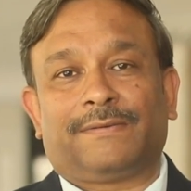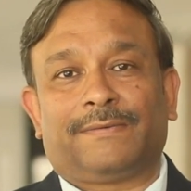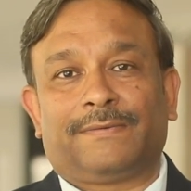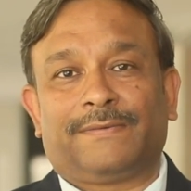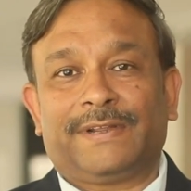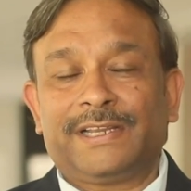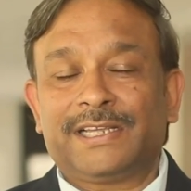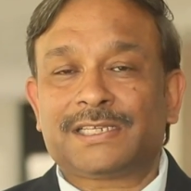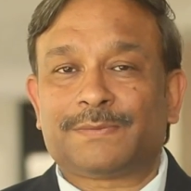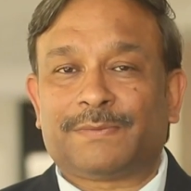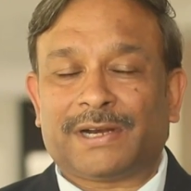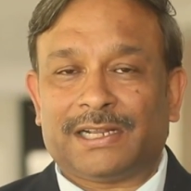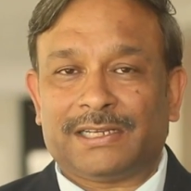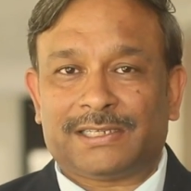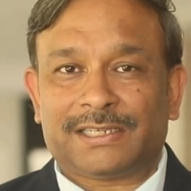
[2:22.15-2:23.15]
uh, various
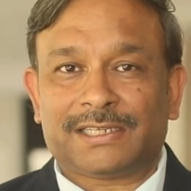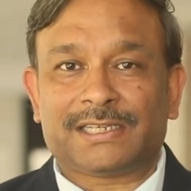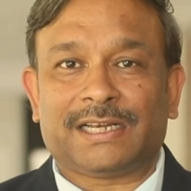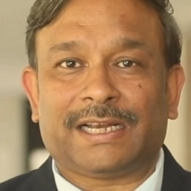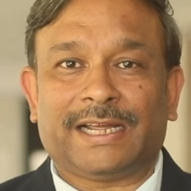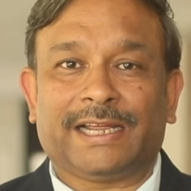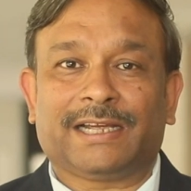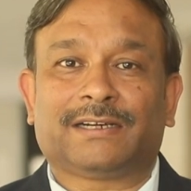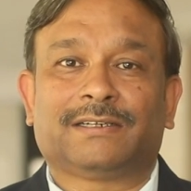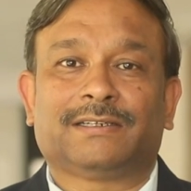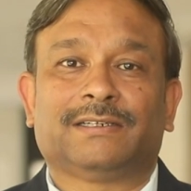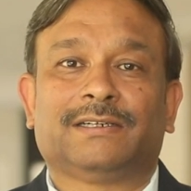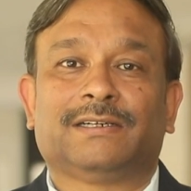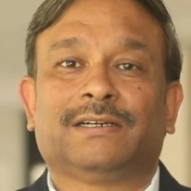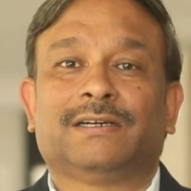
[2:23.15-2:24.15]
branches like
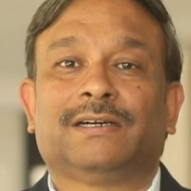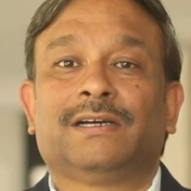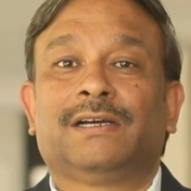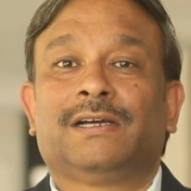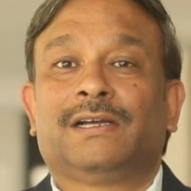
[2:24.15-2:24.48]
uh,